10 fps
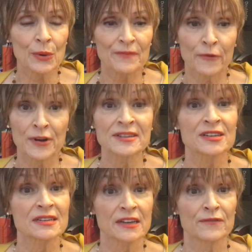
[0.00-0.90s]
For
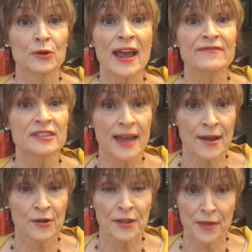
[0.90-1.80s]
instance, if you have
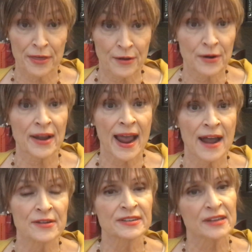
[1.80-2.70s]
Saturn in the 3rd
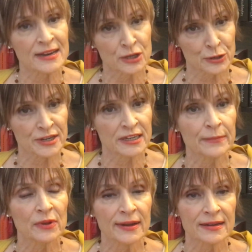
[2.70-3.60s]
house, that's your
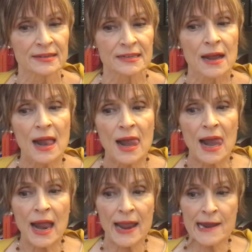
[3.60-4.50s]
siblings,
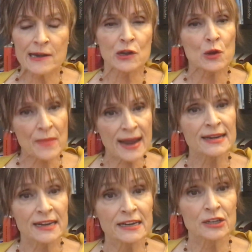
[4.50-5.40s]
and you may
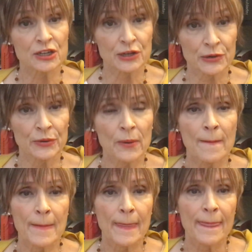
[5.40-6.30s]
need to
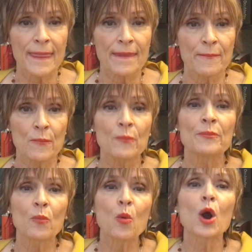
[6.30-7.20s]

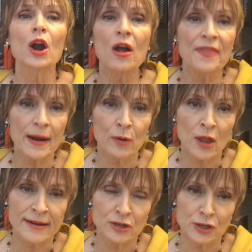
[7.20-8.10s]
work on that
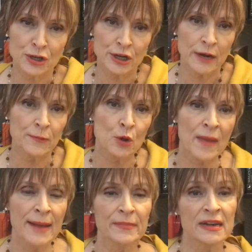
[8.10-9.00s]
relationship. You
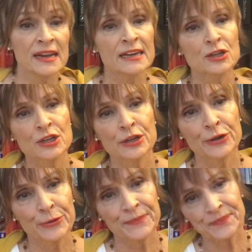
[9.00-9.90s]
may need
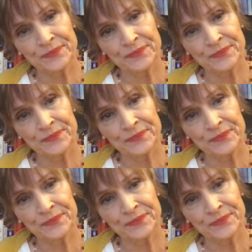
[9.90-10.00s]
to